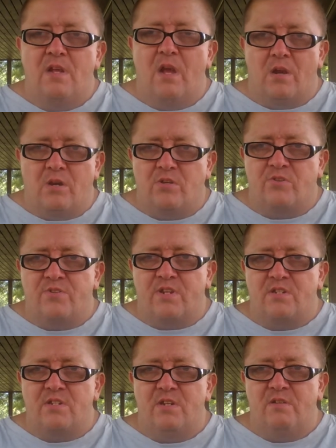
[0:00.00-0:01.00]

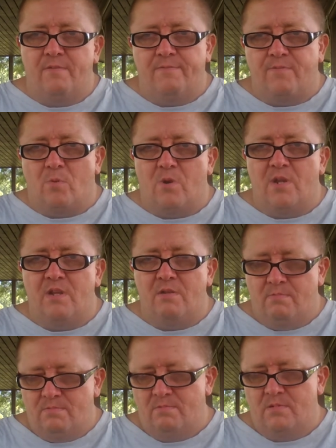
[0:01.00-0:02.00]
160, 40,
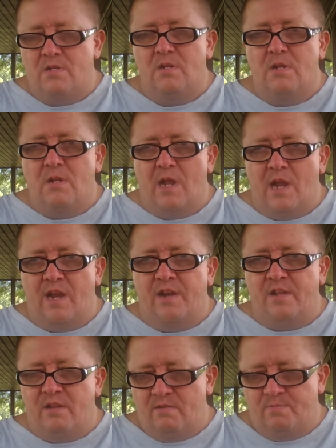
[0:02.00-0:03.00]

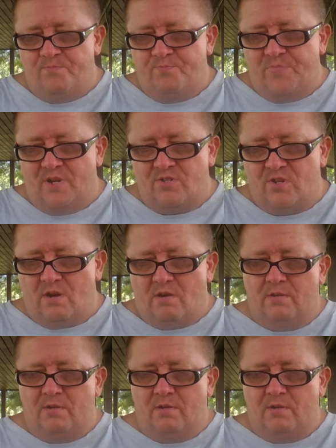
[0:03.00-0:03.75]
80, etc.